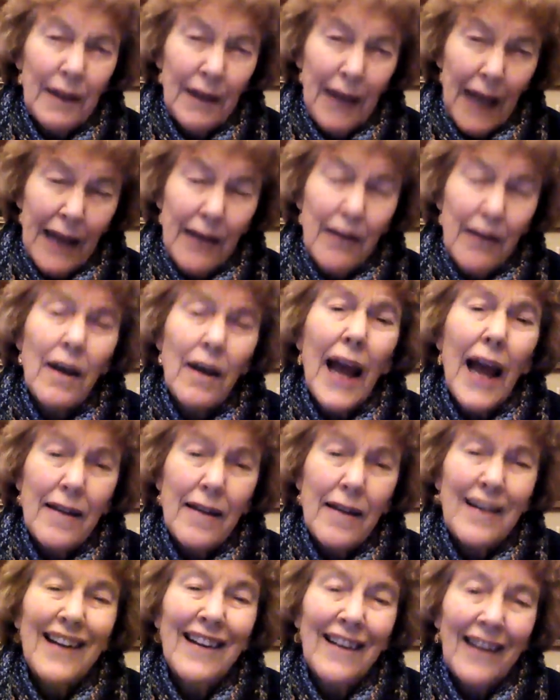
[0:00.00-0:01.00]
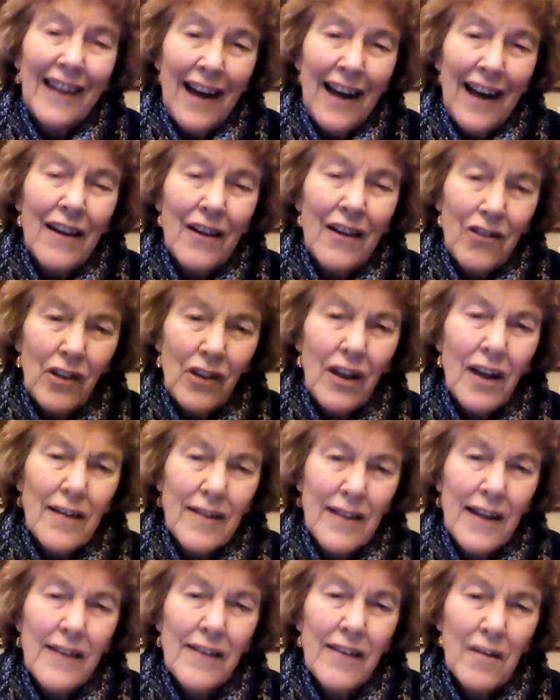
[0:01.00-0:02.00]
and teleology, a
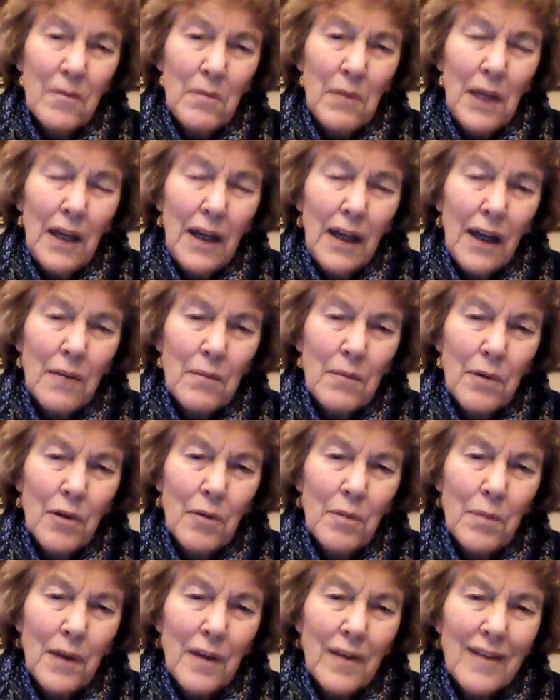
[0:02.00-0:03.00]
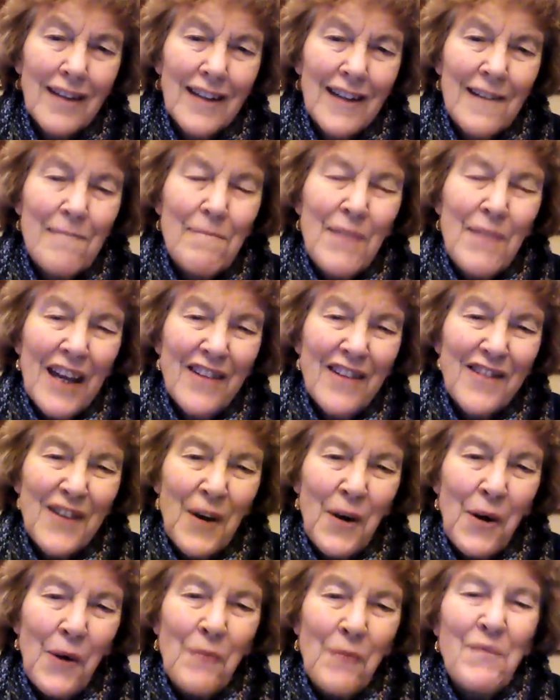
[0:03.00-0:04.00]
sense of meaning and purpose.
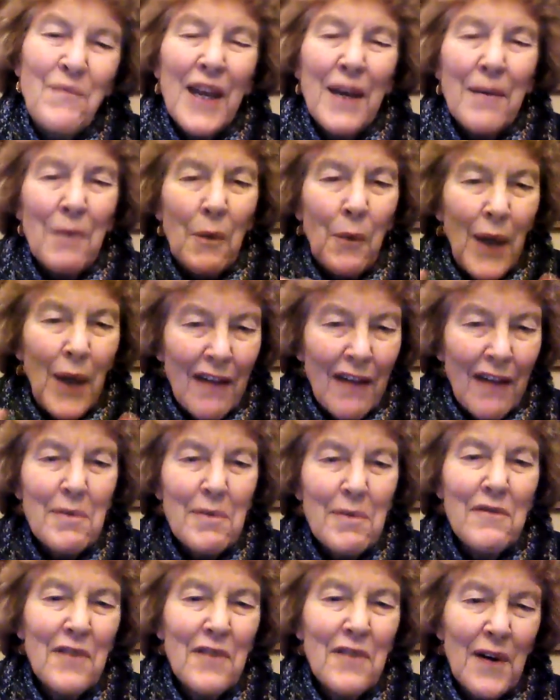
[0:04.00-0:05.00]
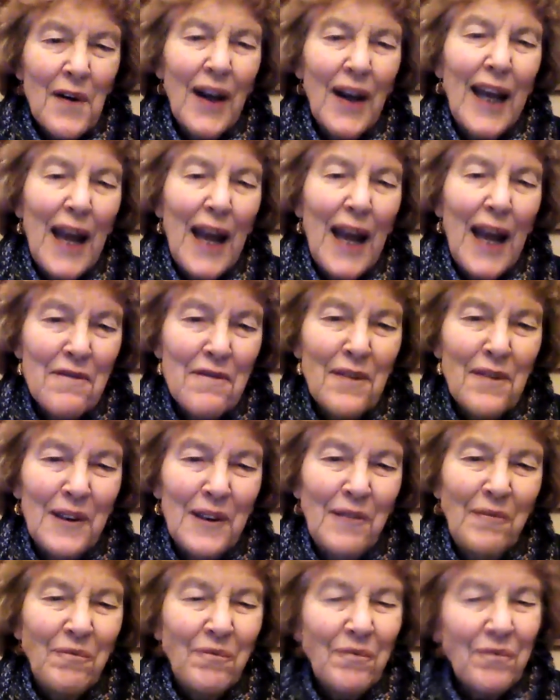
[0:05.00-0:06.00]
So, but we have to be very
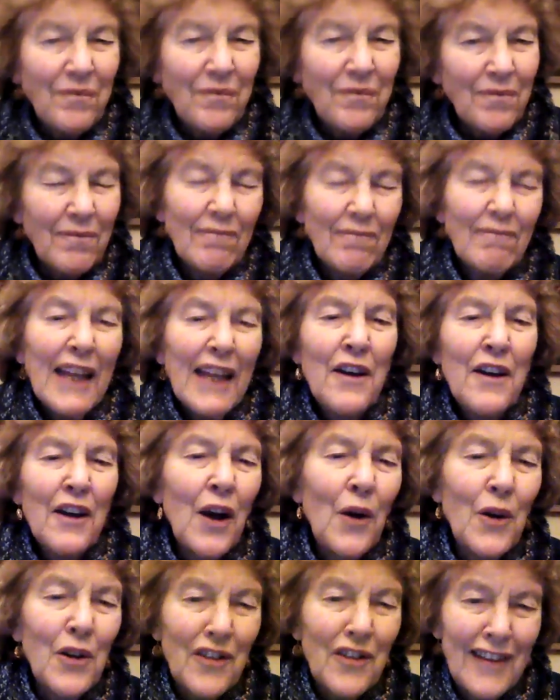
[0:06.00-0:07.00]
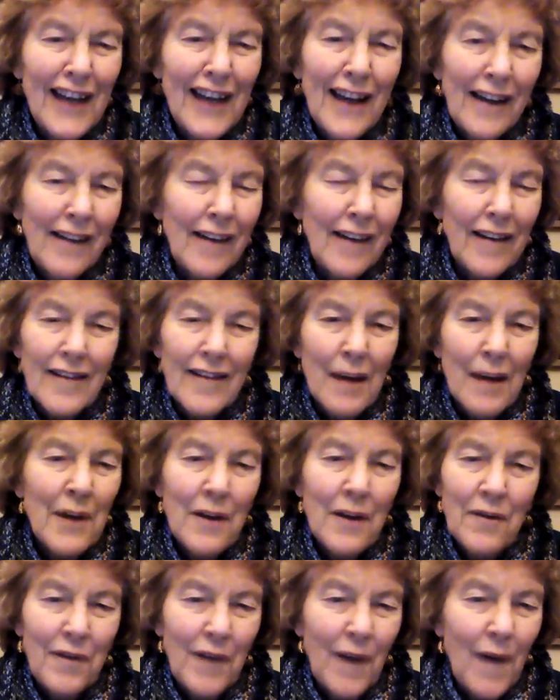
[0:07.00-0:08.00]
careful in negotiating this. I'm in
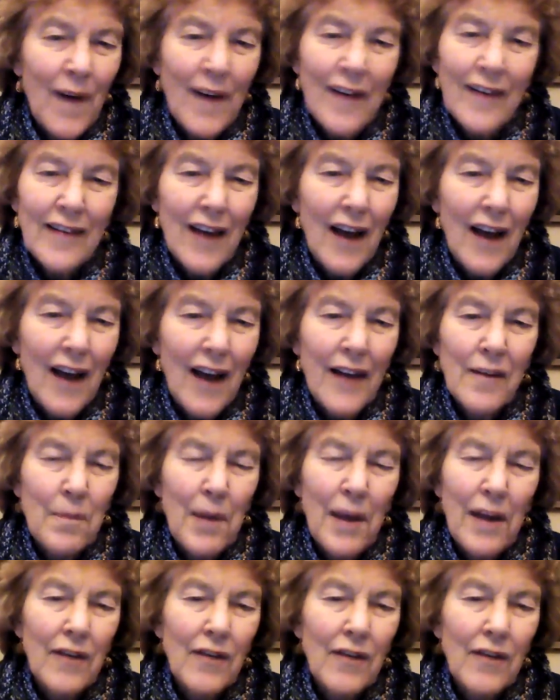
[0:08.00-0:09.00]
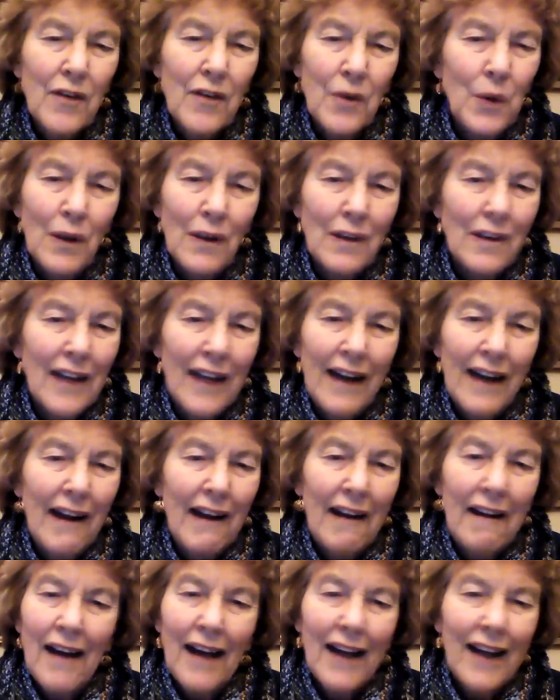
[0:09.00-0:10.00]
a very science-based school, and
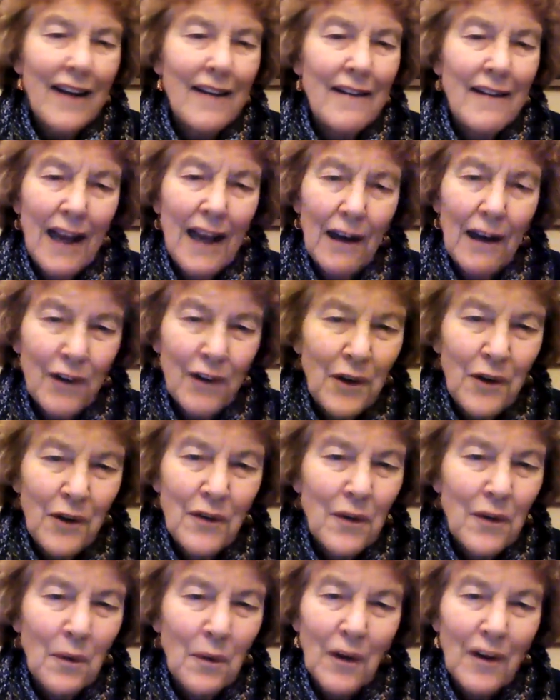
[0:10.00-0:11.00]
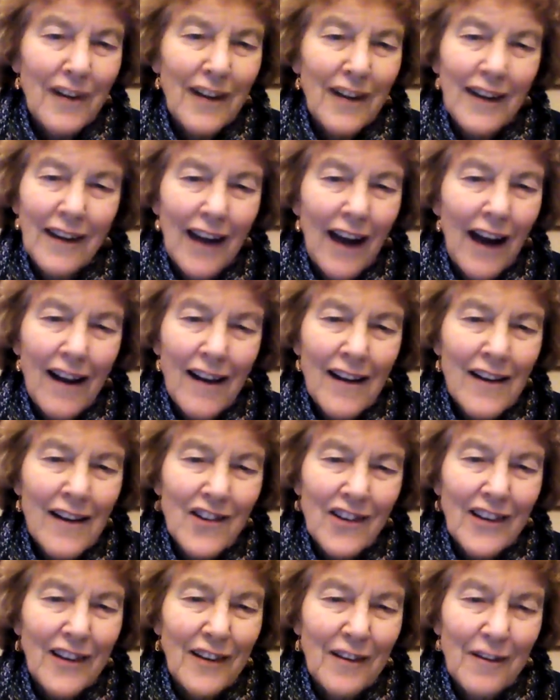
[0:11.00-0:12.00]
I can never use the word
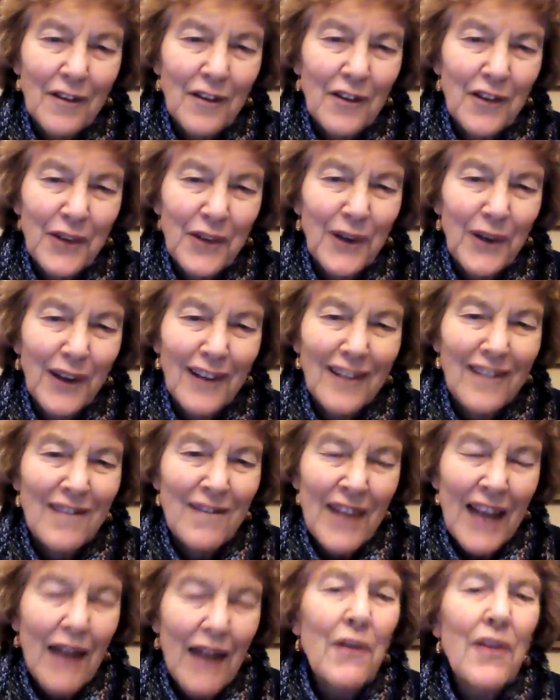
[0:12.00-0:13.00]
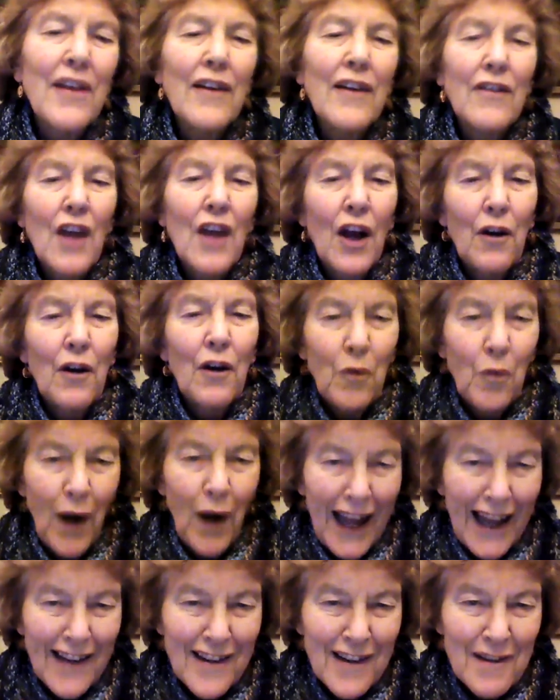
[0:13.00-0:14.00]
teleology for sure. Everything's
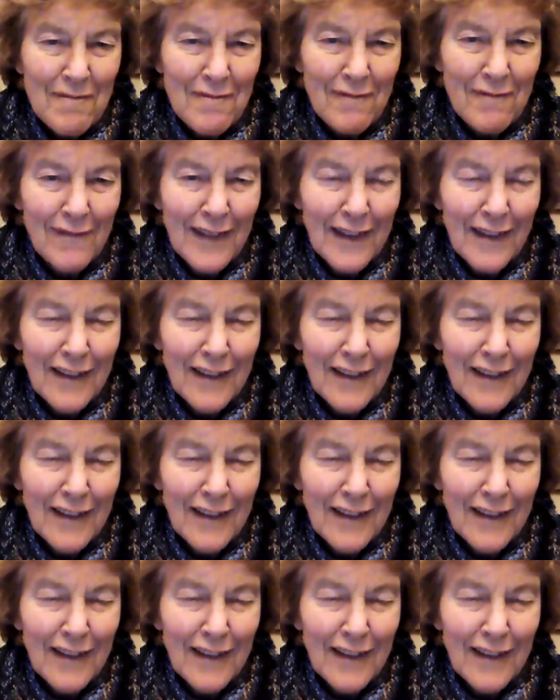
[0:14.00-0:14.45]
random,